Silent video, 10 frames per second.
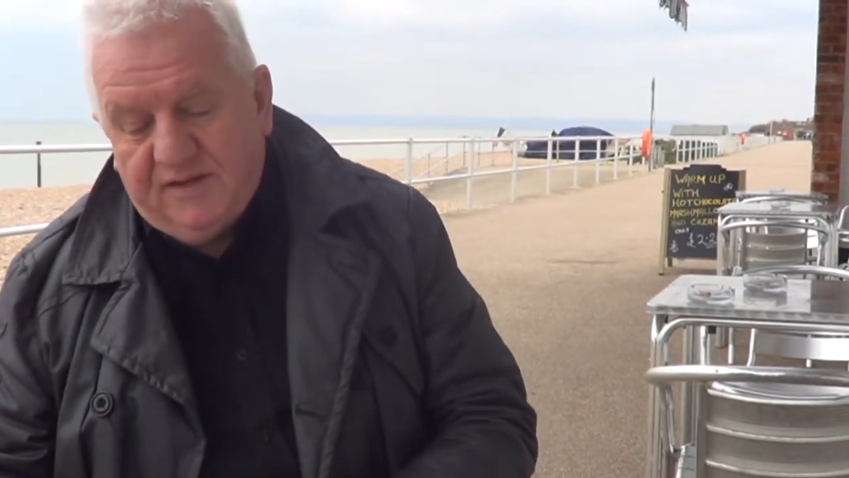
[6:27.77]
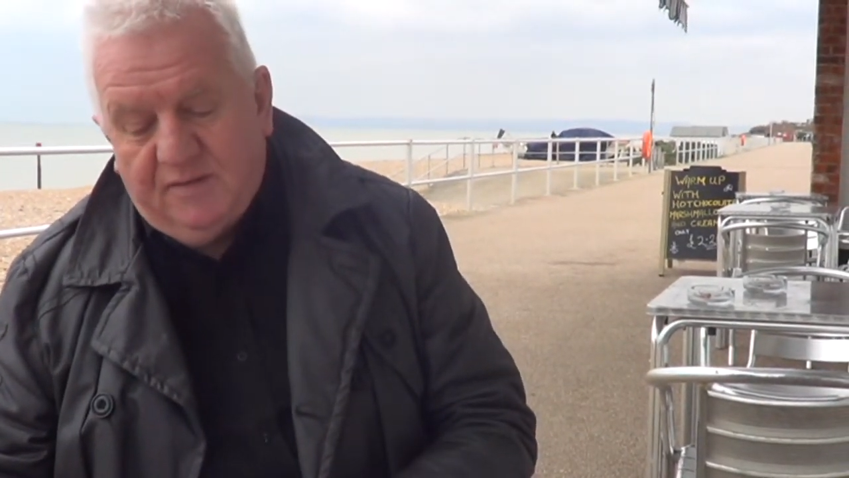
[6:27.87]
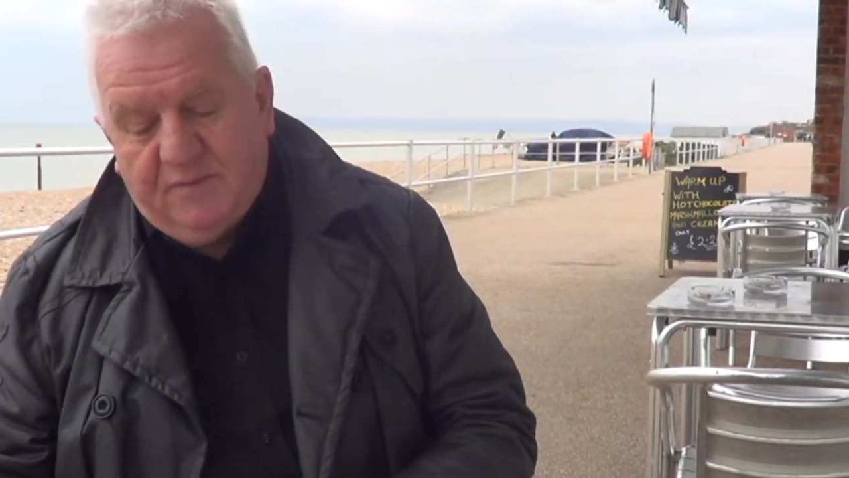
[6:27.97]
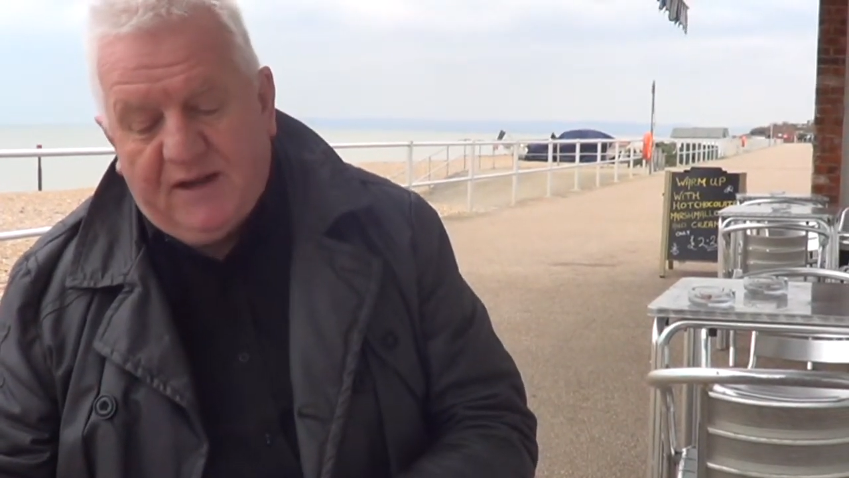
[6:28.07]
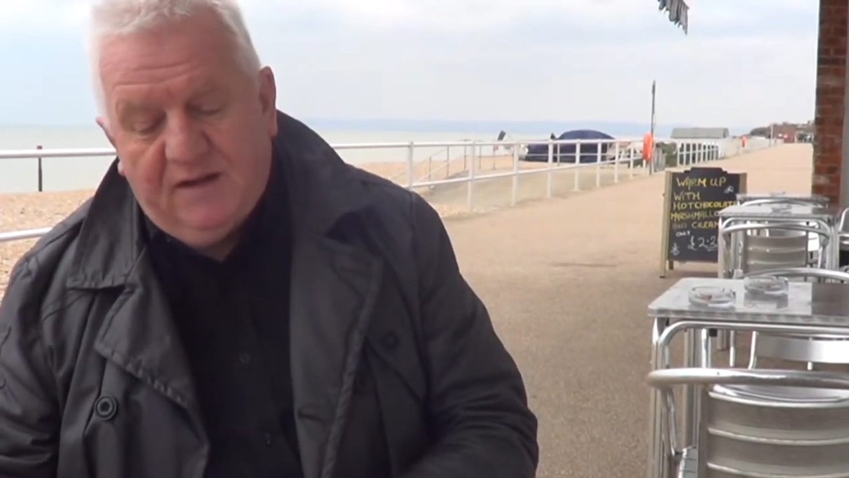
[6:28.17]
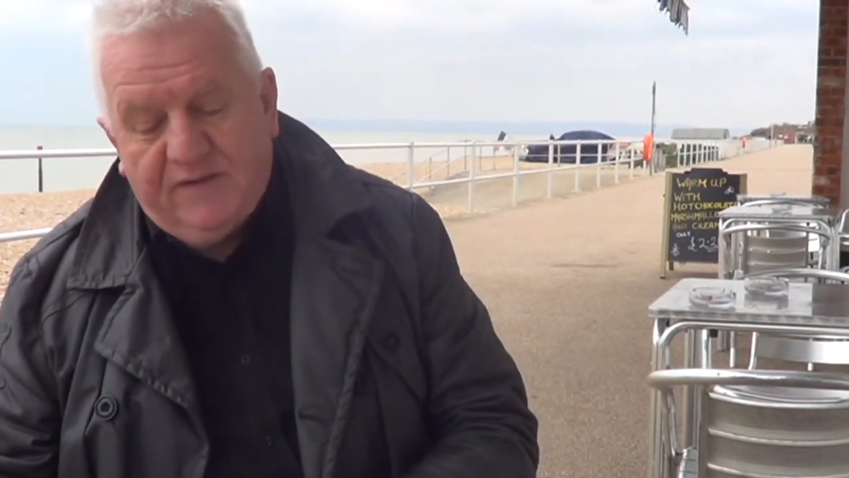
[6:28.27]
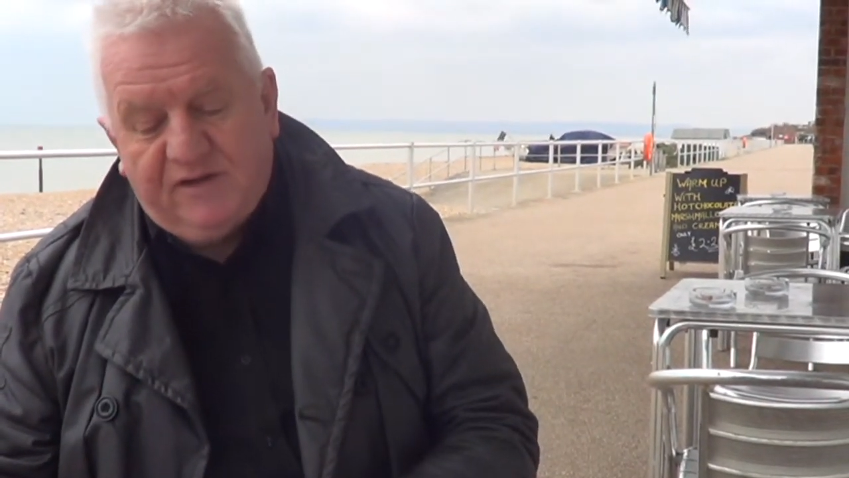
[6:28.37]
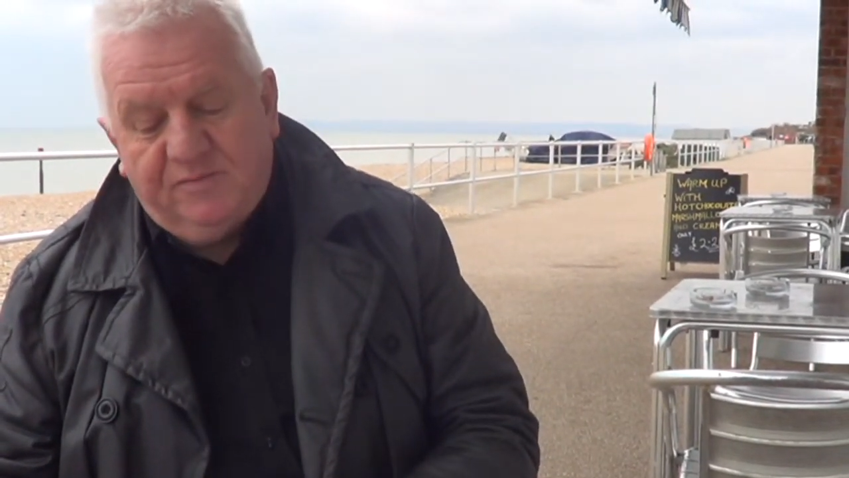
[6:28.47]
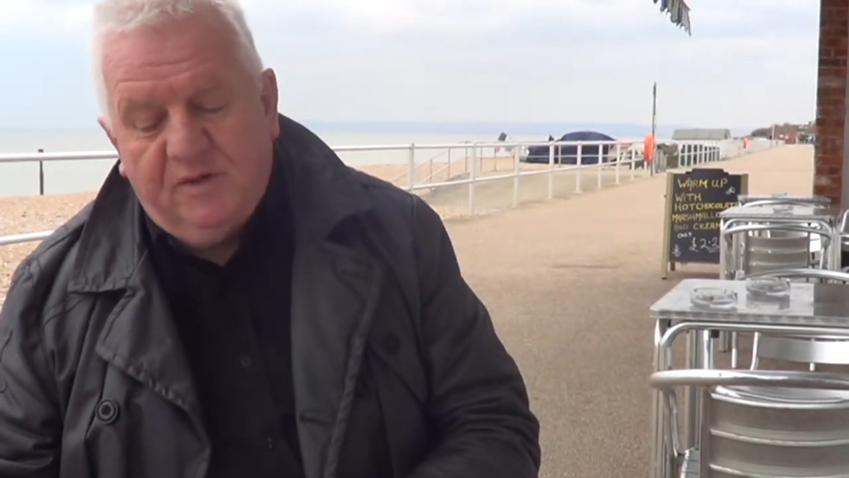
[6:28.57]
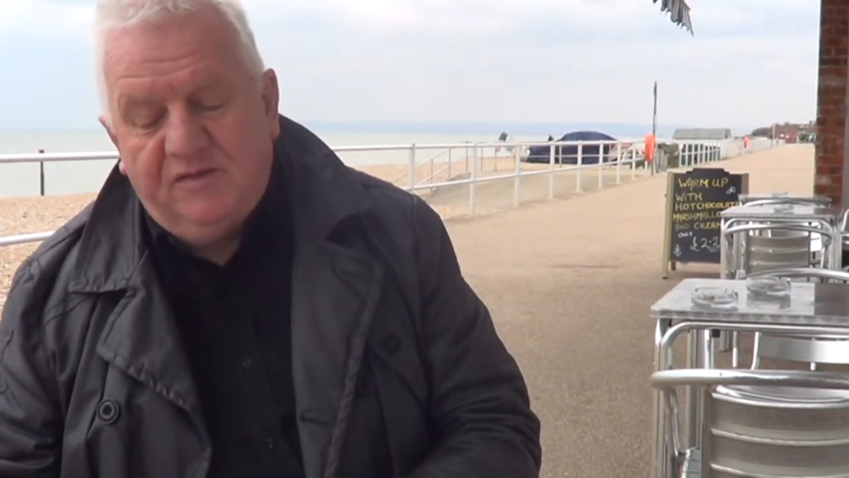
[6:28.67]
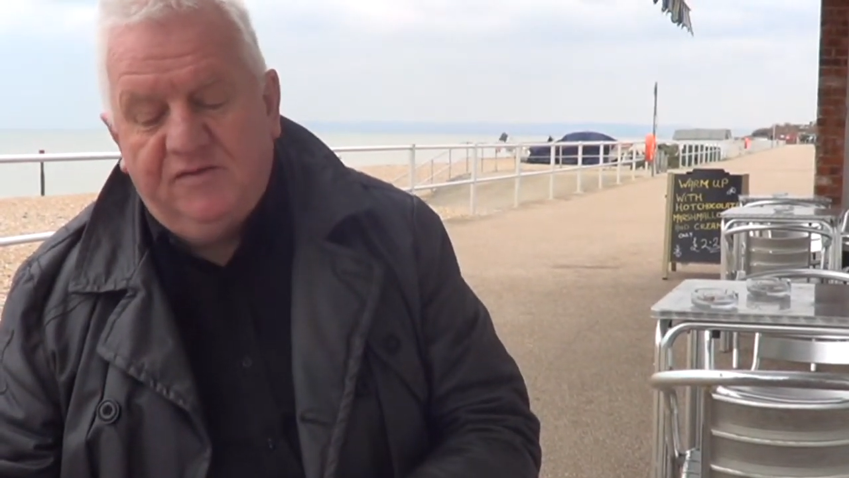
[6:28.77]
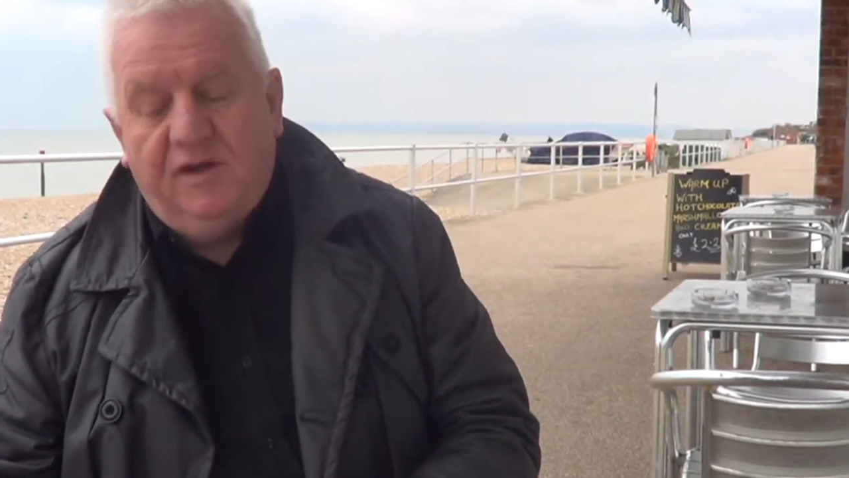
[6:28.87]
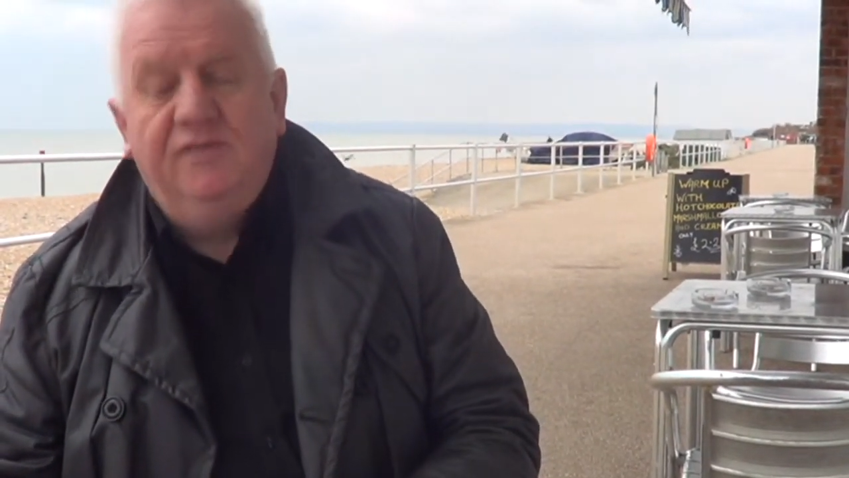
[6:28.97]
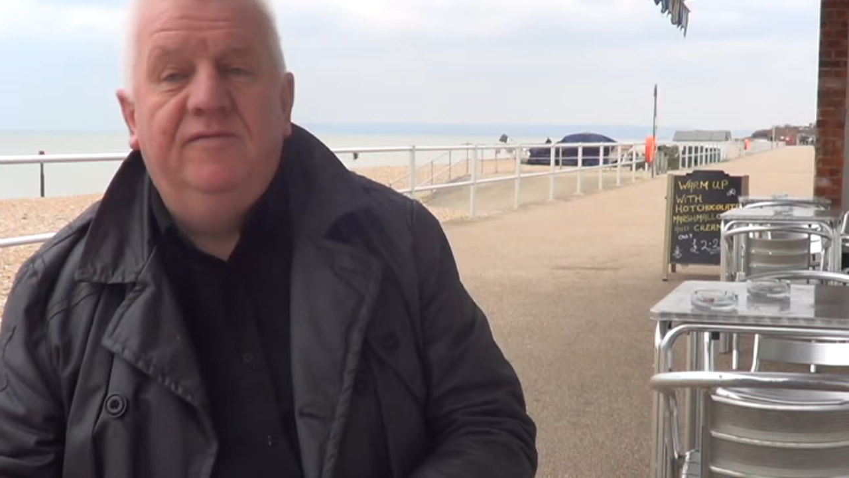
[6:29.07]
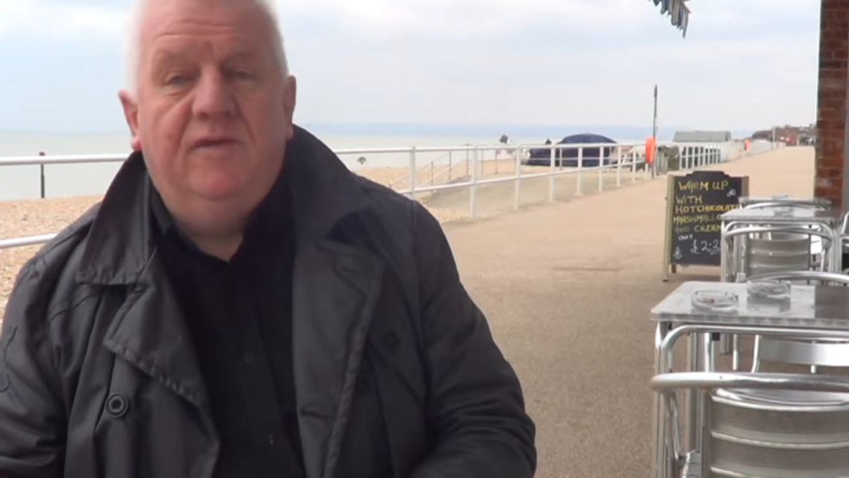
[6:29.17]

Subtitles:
then a panel of experts and those